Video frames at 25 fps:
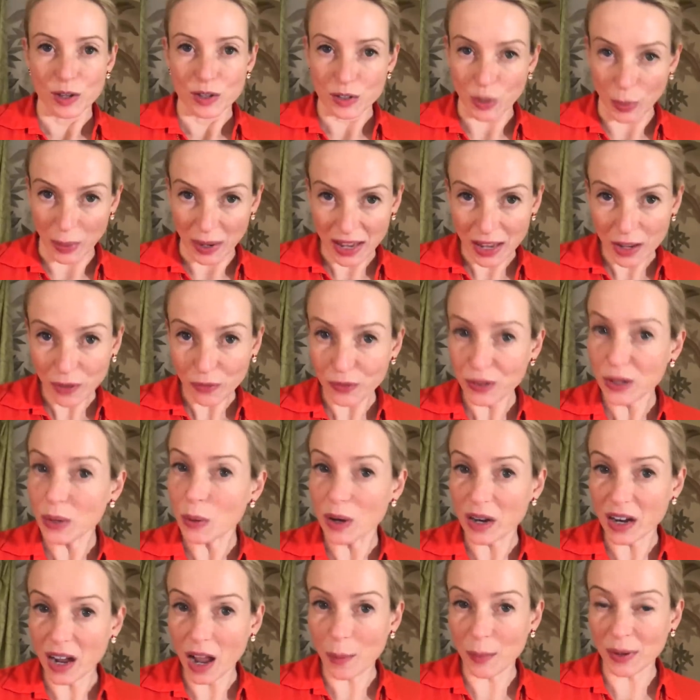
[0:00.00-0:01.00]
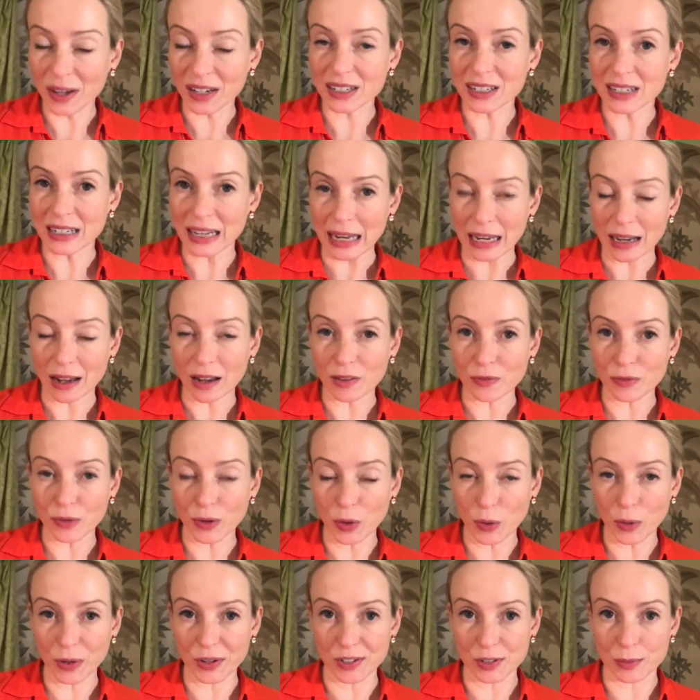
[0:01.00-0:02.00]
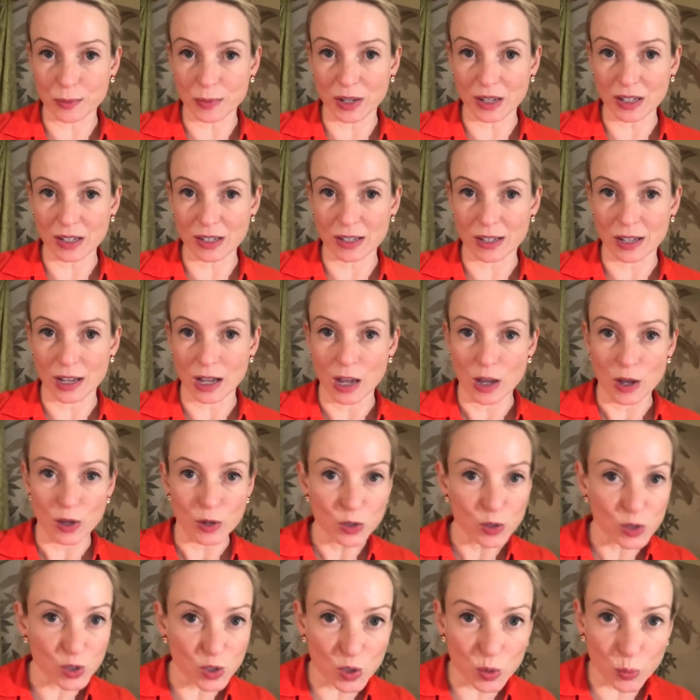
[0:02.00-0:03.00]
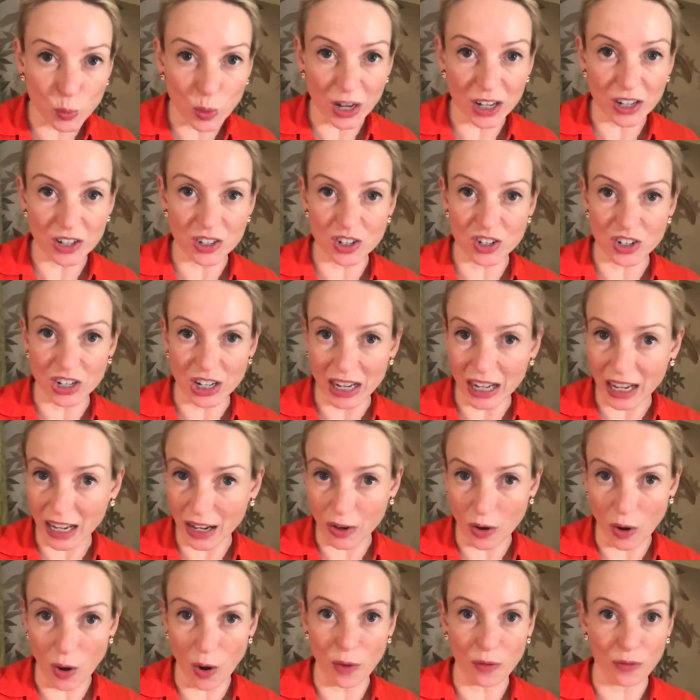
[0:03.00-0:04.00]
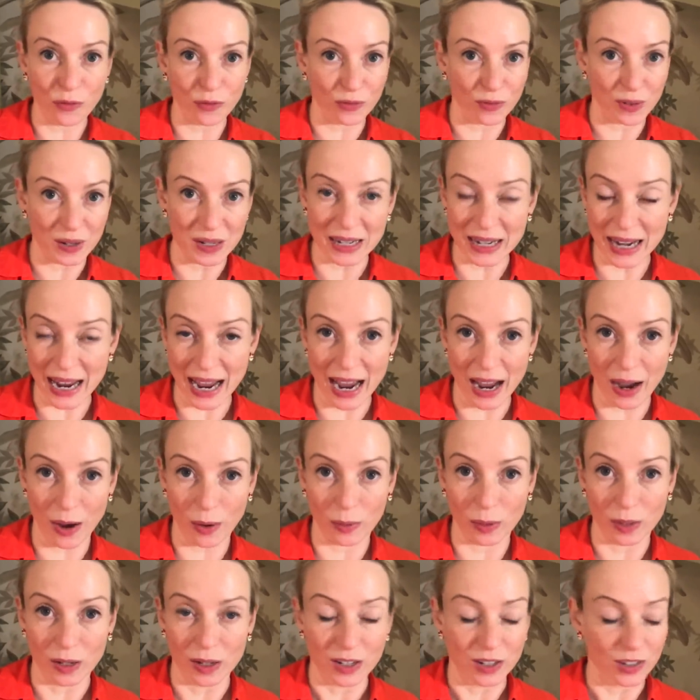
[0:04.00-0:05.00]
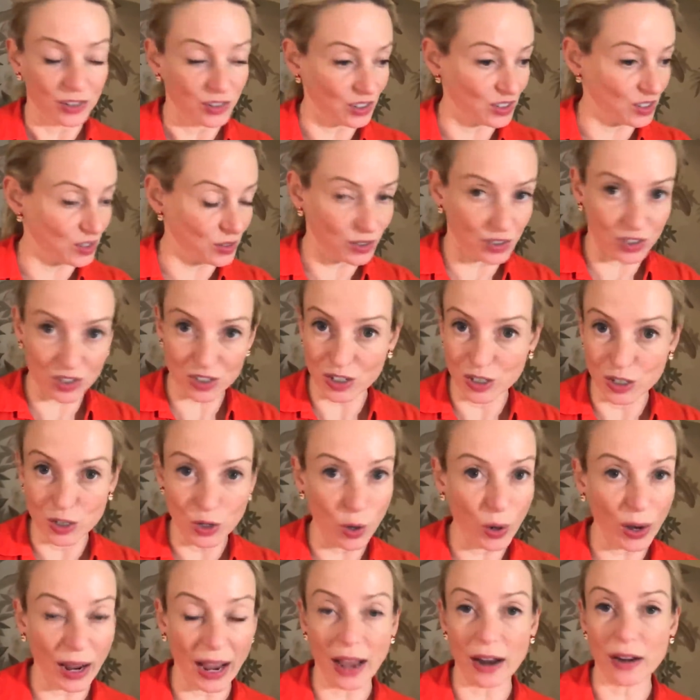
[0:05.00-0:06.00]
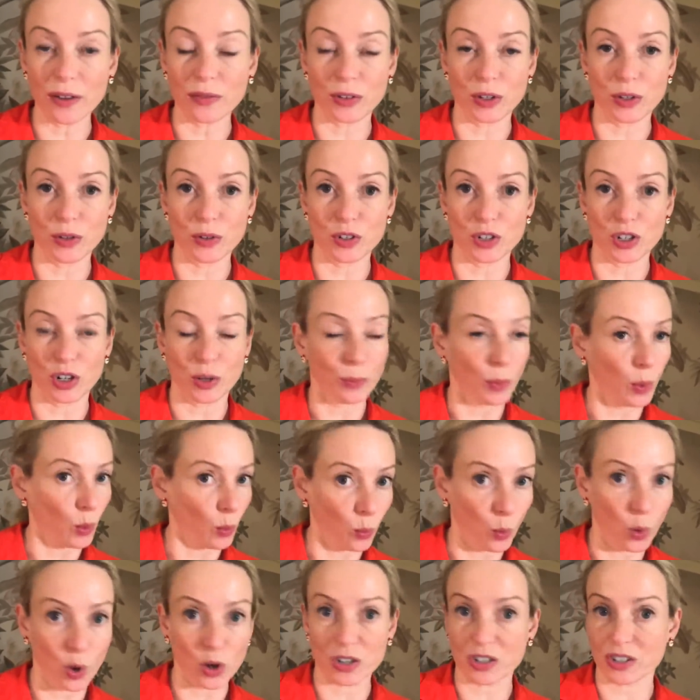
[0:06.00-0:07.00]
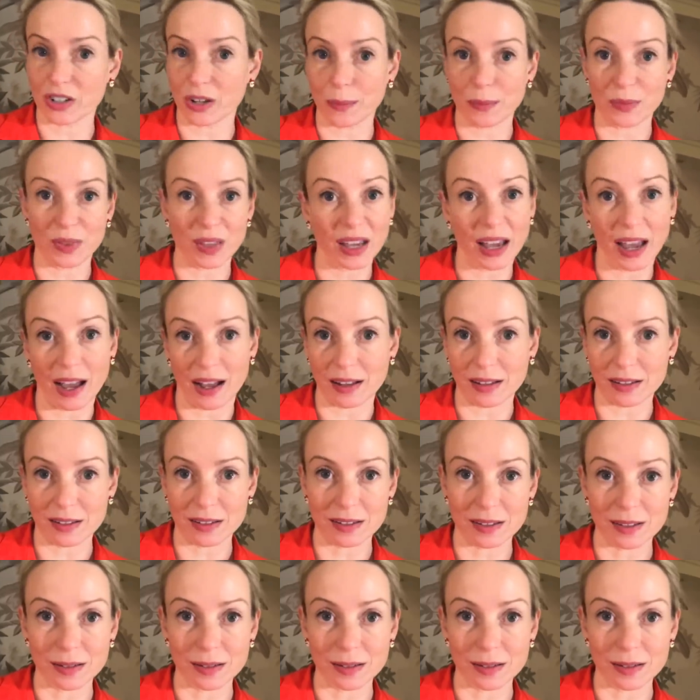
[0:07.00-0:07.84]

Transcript: So if you are coming to Lalande for Christmas, switch it off now. Just just log out of YouTube or watch something else.